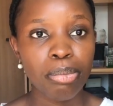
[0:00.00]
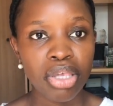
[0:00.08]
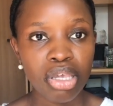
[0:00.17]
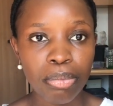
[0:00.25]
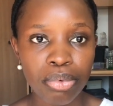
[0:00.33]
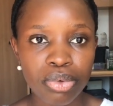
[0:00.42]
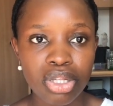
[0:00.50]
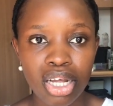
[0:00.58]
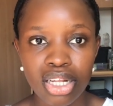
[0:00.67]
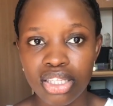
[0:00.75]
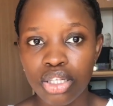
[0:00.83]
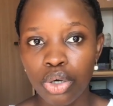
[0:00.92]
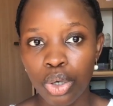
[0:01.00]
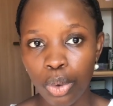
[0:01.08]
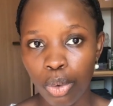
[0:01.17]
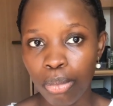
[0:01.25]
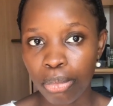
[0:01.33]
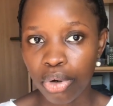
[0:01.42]
people that
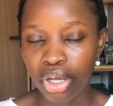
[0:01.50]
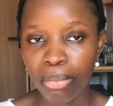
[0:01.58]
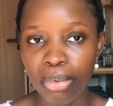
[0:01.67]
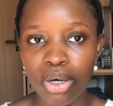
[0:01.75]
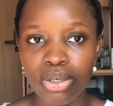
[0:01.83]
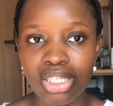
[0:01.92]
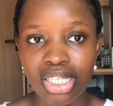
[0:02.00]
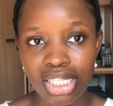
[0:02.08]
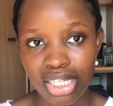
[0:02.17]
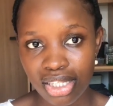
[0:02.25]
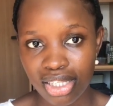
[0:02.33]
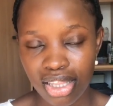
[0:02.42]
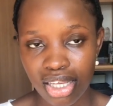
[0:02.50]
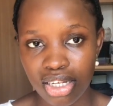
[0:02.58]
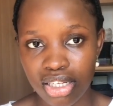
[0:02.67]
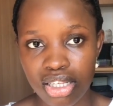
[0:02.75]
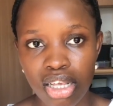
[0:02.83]
know more about these things.